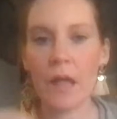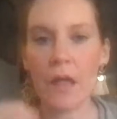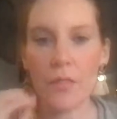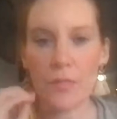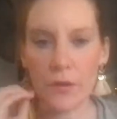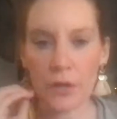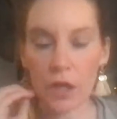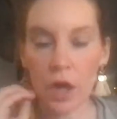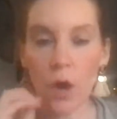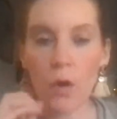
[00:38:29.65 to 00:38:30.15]

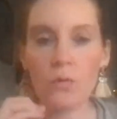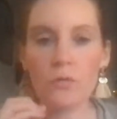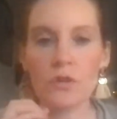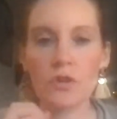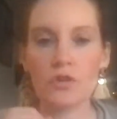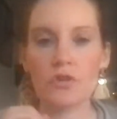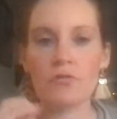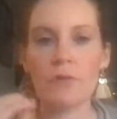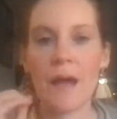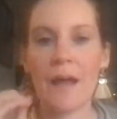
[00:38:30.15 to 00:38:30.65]
the
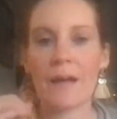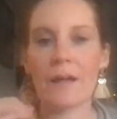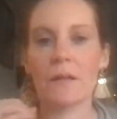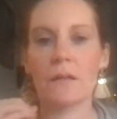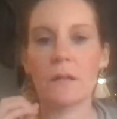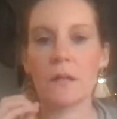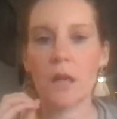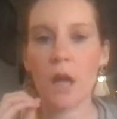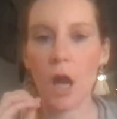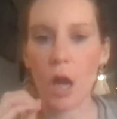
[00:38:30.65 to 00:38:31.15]
golden
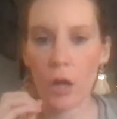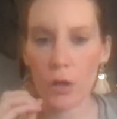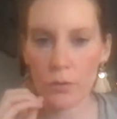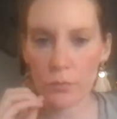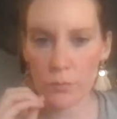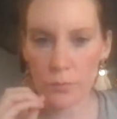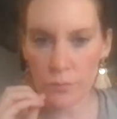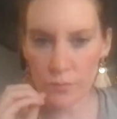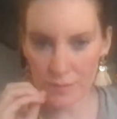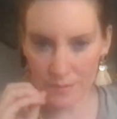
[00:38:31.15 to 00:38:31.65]
dragon
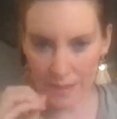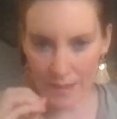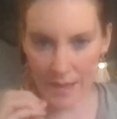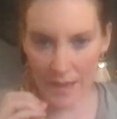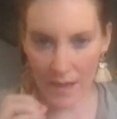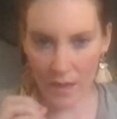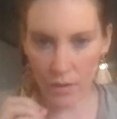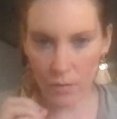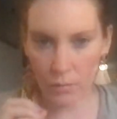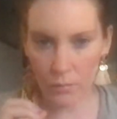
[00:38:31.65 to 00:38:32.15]
codes
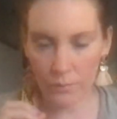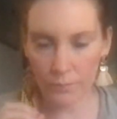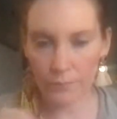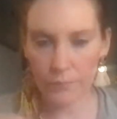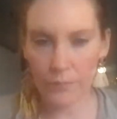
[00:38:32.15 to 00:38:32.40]
now.